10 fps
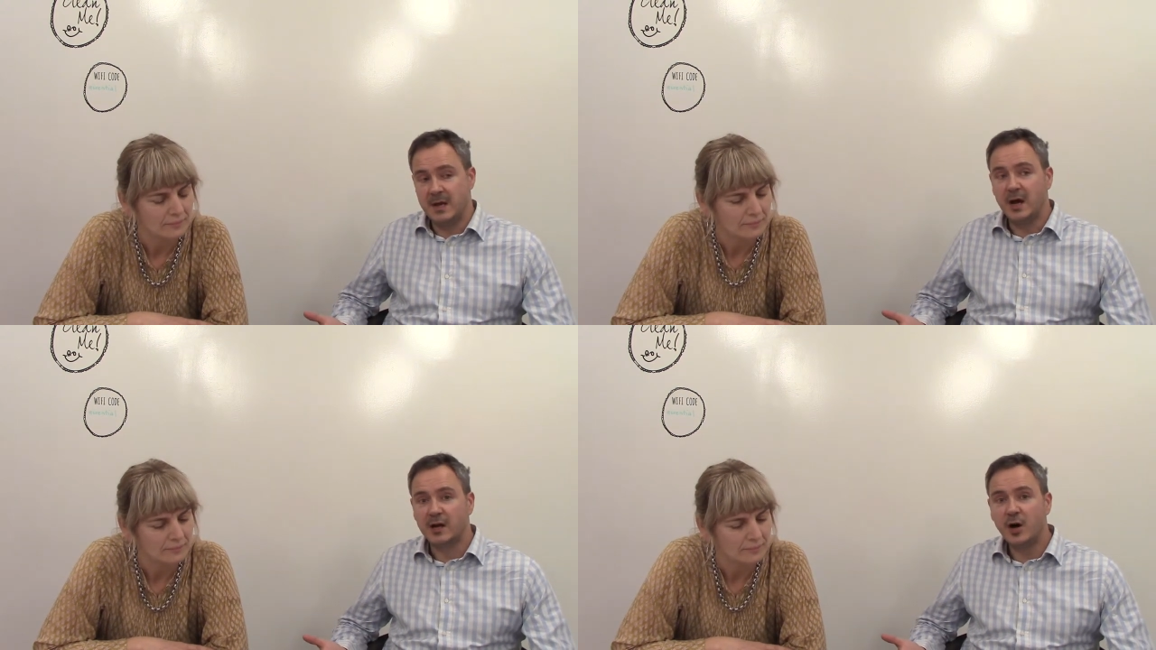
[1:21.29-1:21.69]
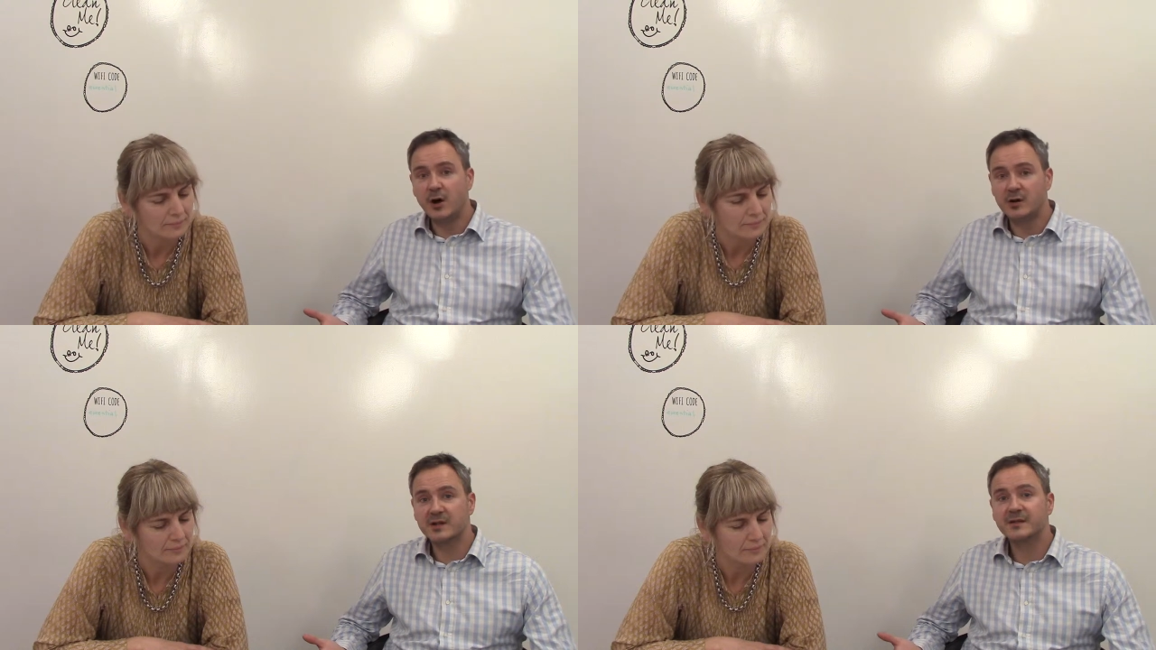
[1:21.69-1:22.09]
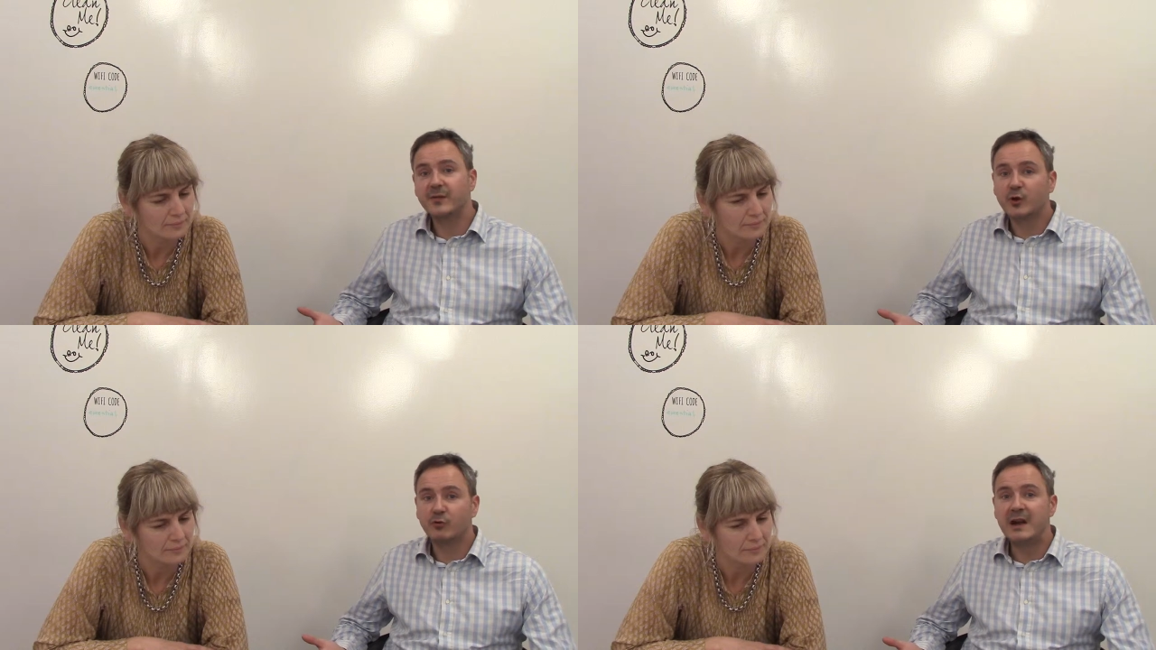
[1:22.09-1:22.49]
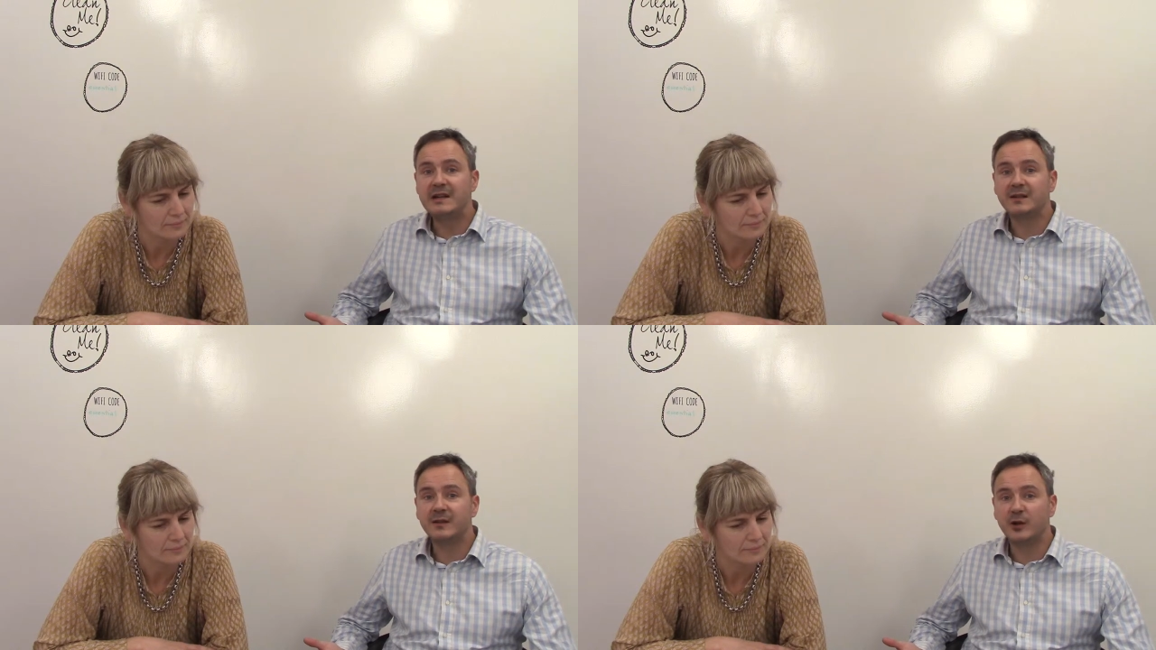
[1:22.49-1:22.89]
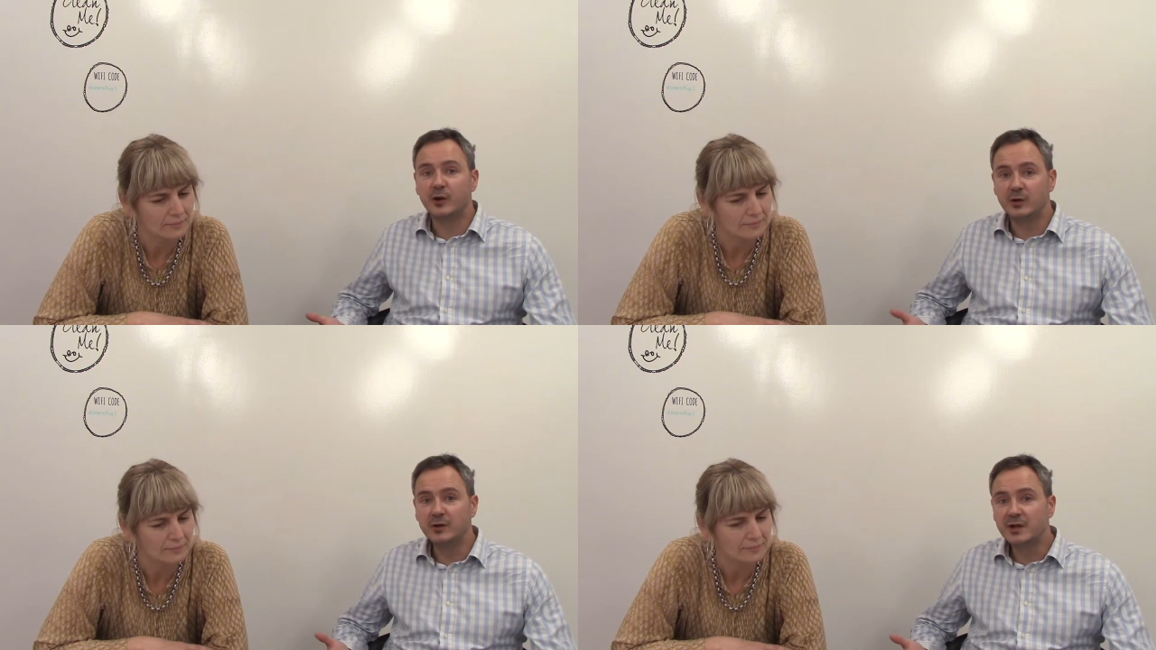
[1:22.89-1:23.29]
Speaker 1: a cast of the great and the
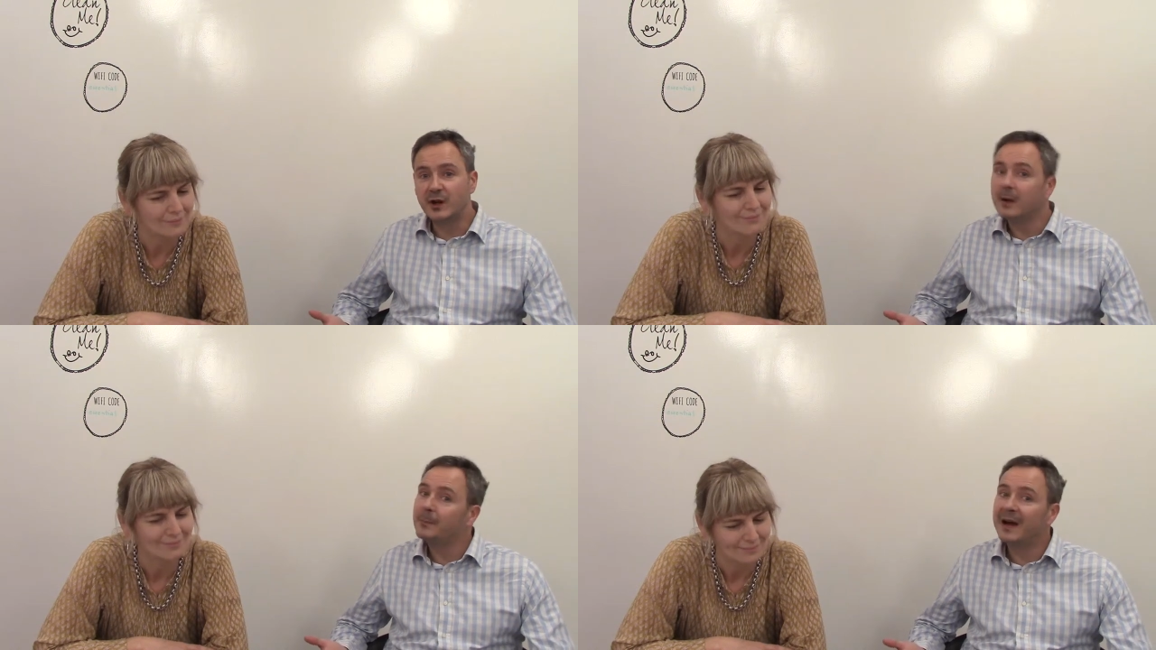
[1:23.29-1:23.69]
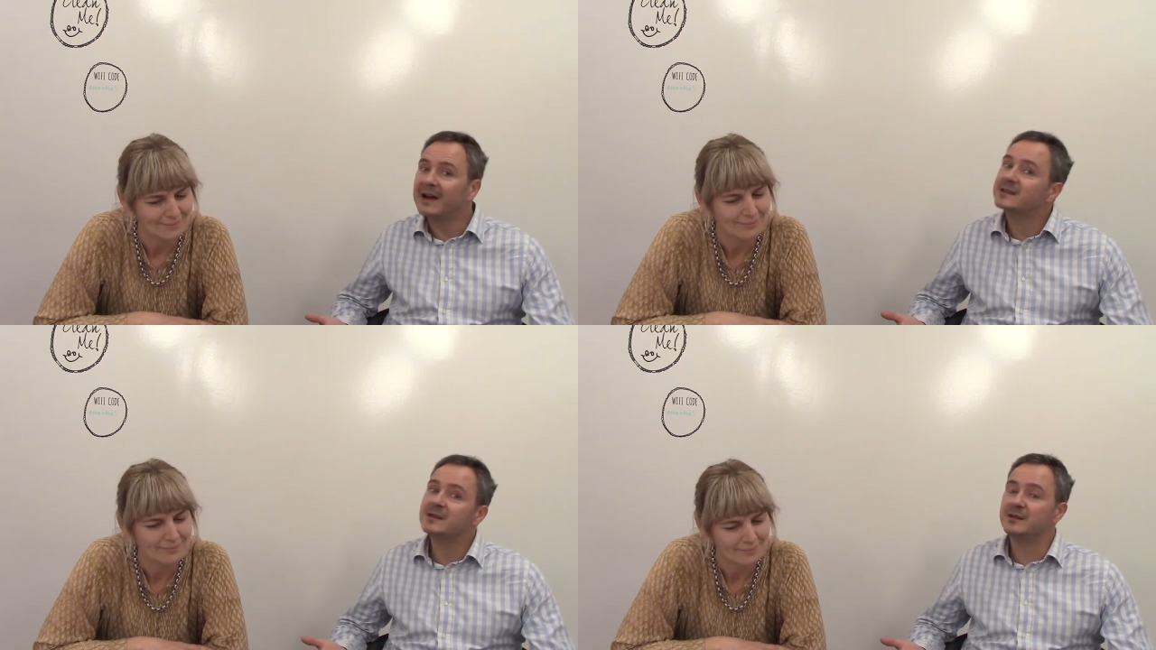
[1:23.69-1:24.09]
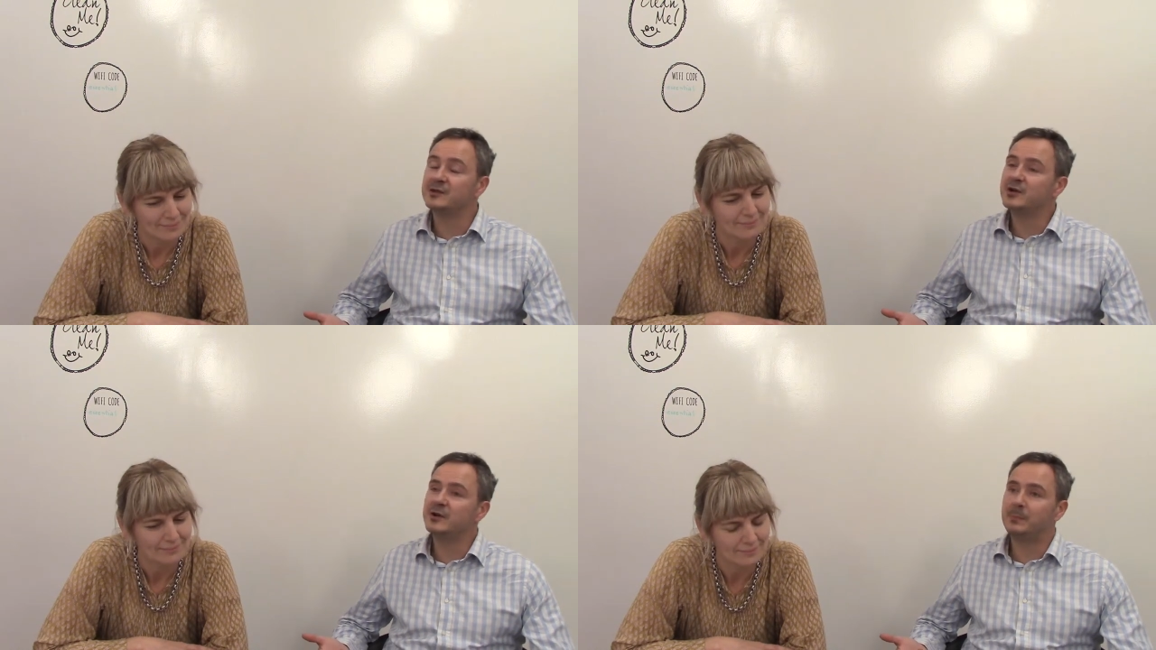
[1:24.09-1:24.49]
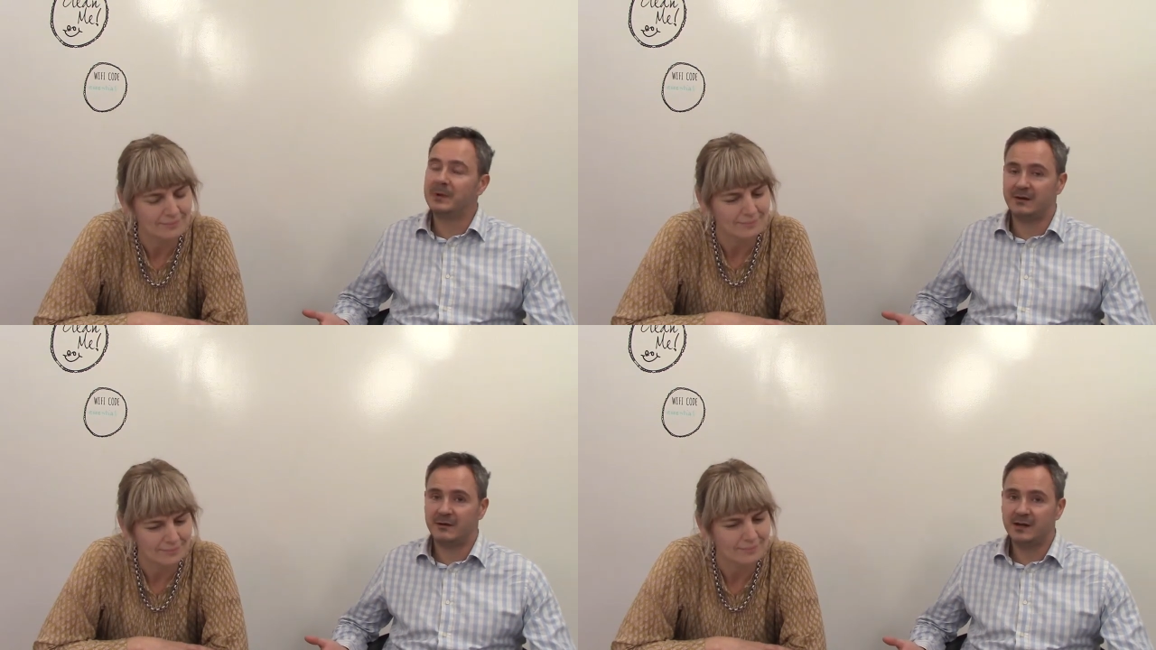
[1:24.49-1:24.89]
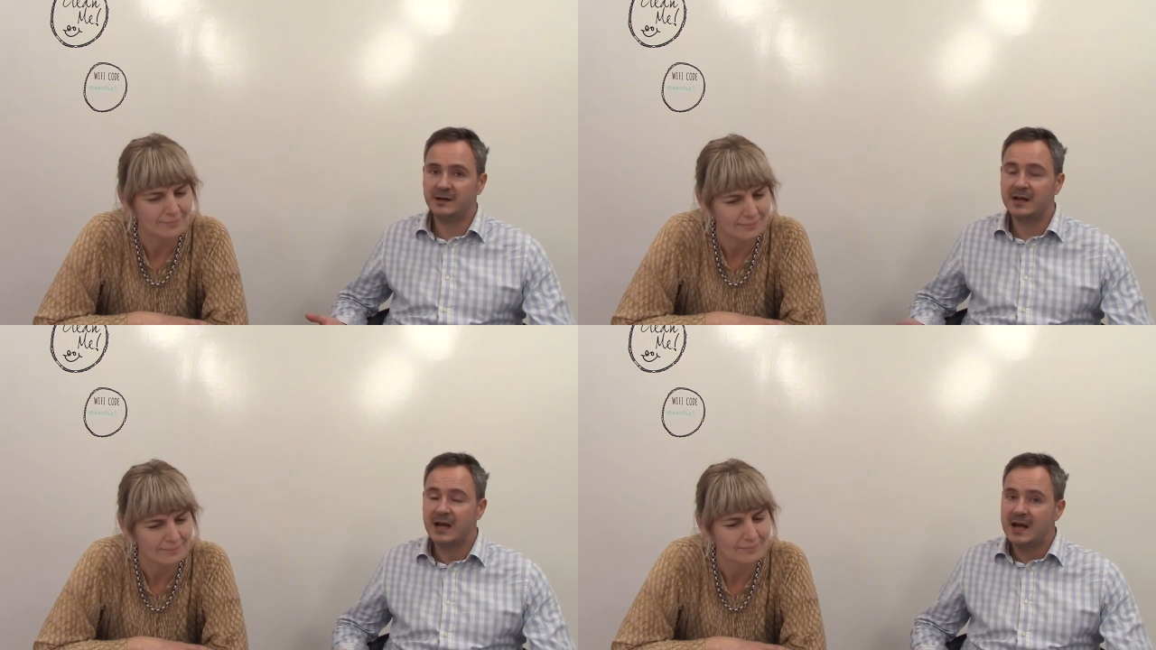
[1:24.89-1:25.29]
good, going back to the Tudor period,